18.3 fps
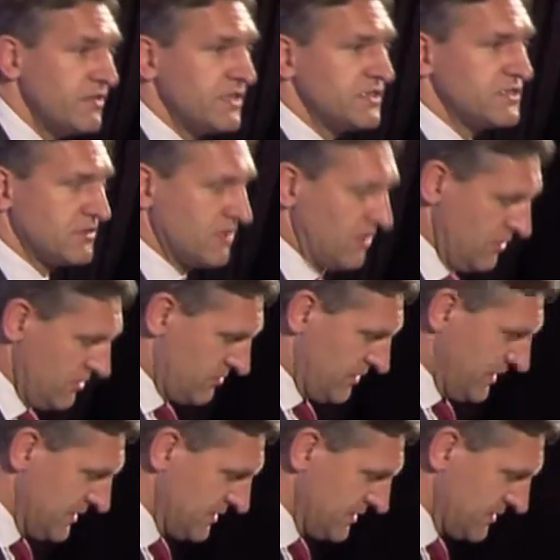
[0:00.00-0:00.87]
this
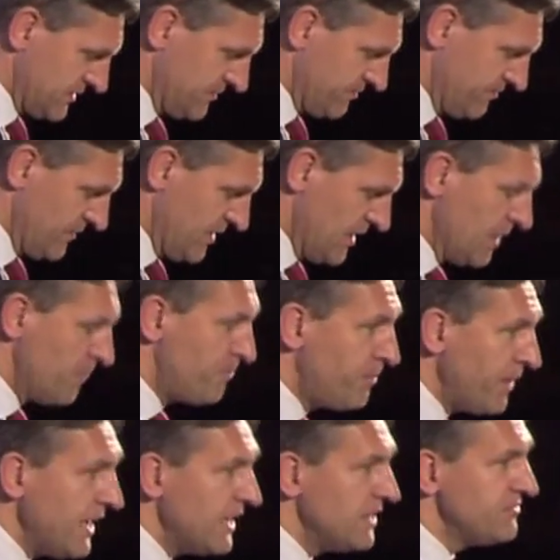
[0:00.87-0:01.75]
Congress
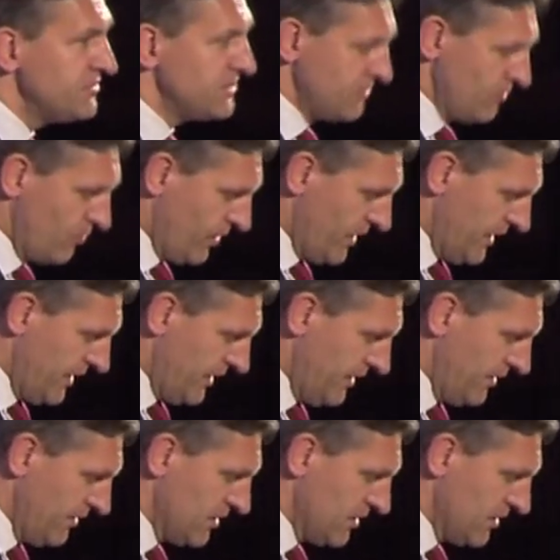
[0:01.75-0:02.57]
paves the way